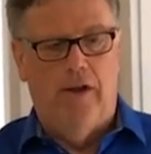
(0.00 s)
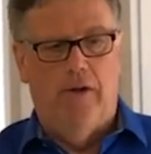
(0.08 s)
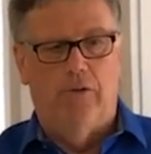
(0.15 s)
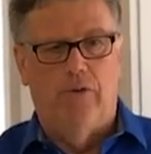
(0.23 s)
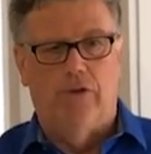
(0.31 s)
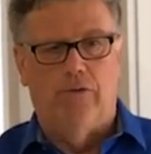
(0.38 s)

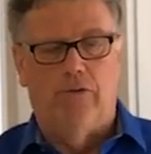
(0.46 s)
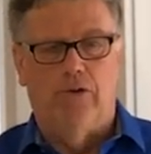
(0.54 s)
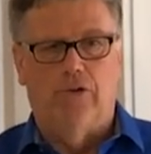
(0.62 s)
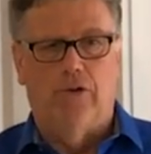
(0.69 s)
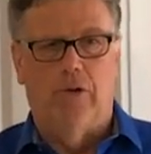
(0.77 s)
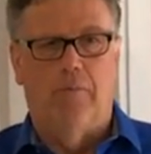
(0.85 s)
which
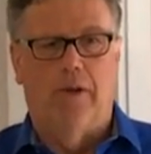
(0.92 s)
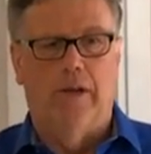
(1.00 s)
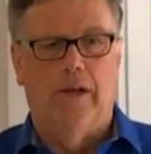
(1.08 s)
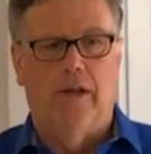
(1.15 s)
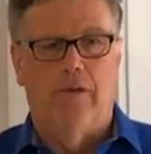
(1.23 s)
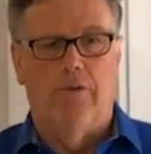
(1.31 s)
was
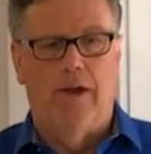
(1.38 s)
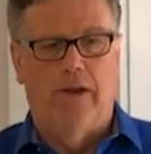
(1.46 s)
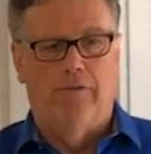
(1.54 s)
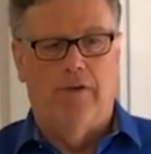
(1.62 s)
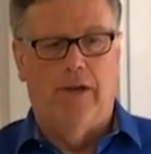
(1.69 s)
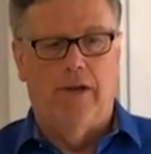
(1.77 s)
completely
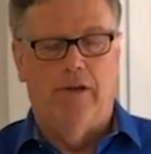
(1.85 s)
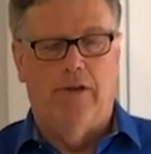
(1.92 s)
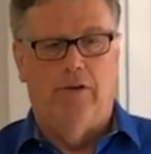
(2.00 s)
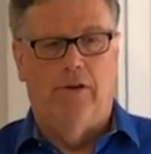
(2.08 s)
renovated